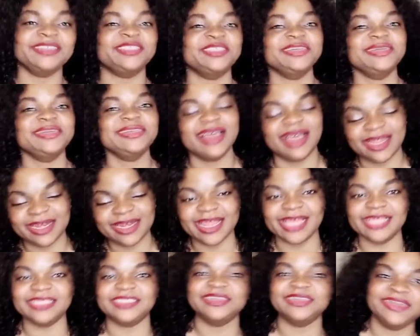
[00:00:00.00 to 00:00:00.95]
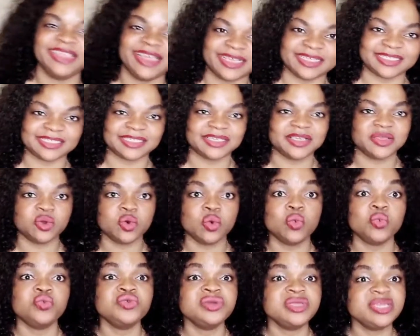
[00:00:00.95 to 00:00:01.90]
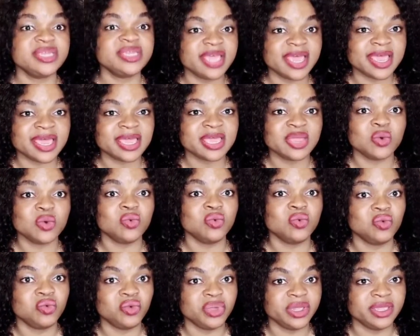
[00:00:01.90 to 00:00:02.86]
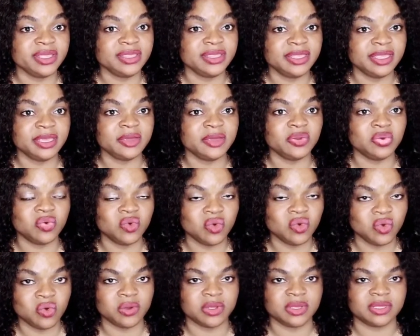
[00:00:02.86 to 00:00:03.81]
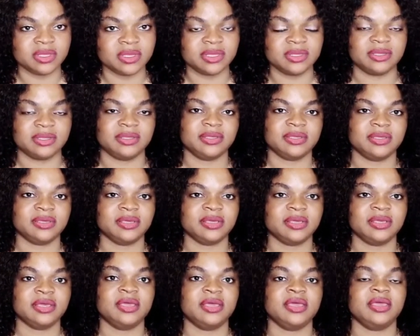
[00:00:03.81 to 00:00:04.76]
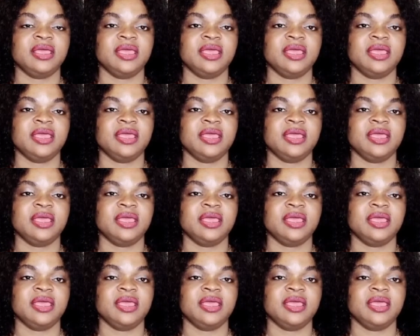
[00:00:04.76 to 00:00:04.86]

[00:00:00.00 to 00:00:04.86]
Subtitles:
But this one, everybody got to wake up, shine your eye,